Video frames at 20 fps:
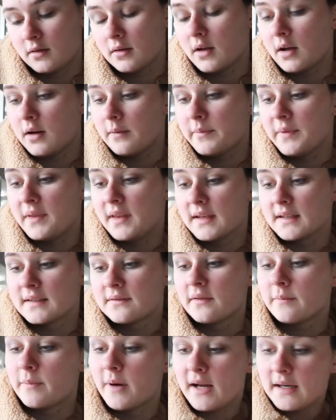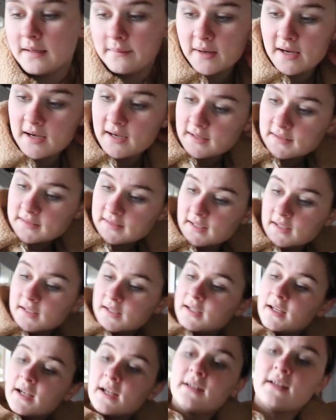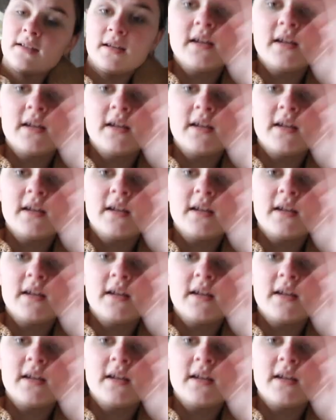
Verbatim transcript: um, things for party bags. And then